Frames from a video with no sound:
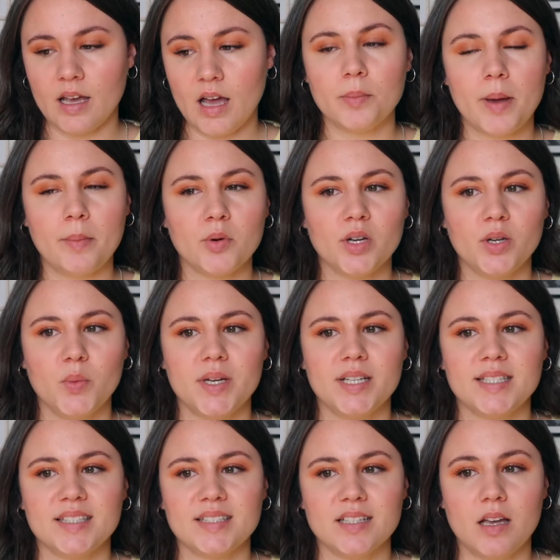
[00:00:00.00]
I remember it
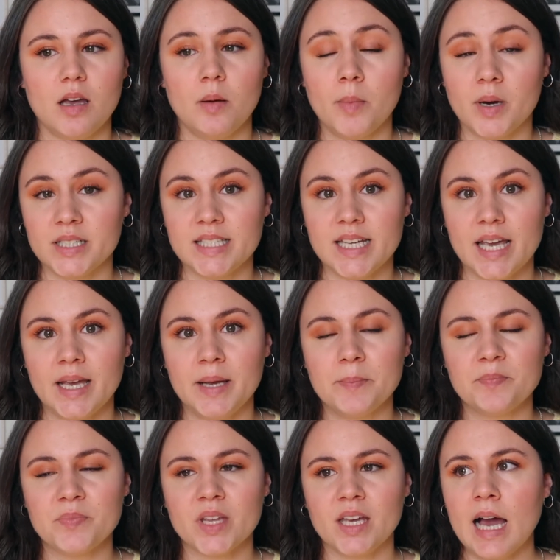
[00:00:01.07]
was a Monday.